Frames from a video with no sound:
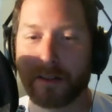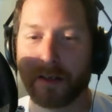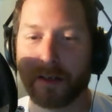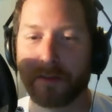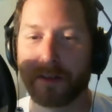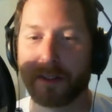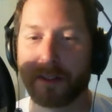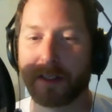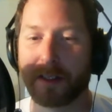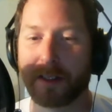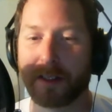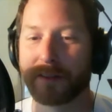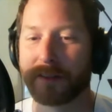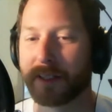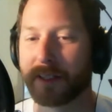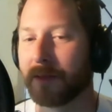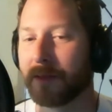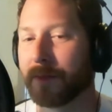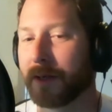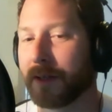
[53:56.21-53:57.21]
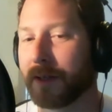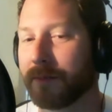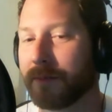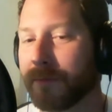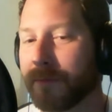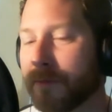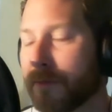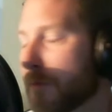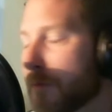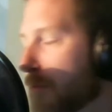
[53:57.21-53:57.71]
Do you have anything else to add about
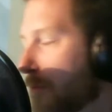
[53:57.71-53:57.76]
him?